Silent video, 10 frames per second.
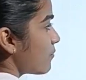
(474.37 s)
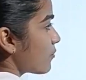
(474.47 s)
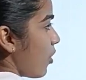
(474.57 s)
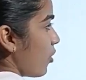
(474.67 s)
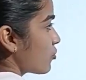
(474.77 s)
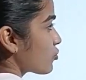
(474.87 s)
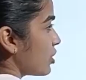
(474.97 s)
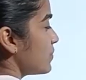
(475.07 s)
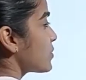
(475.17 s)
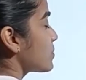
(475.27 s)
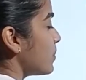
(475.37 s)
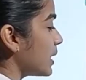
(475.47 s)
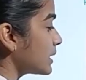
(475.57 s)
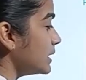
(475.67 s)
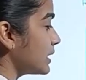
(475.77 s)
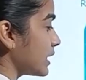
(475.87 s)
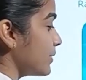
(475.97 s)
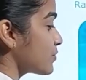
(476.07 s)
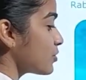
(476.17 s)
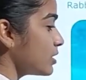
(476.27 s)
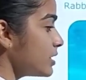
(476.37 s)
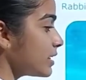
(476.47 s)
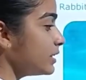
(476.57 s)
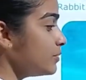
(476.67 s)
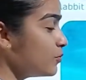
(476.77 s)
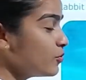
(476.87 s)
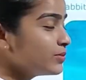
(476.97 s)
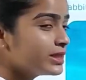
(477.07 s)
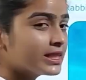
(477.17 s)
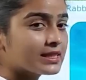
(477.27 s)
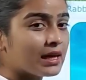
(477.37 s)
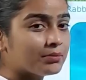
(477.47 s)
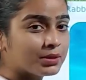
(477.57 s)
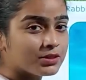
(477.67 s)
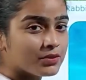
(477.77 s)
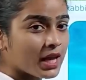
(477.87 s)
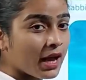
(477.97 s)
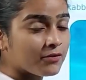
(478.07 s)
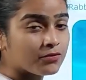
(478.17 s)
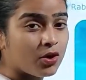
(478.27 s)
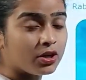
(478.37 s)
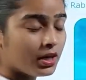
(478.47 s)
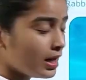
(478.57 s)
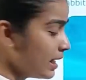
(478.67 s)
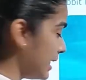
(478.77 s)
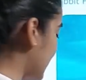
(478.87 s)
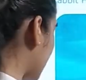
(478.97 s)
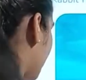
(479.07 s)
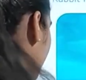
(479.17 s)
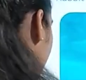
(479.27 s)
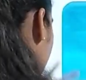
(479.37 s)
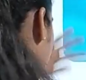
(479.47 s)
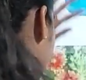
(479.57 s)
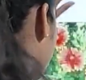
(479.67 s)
frog jumps, monkey climbs. So these are the movement examples we have for living things.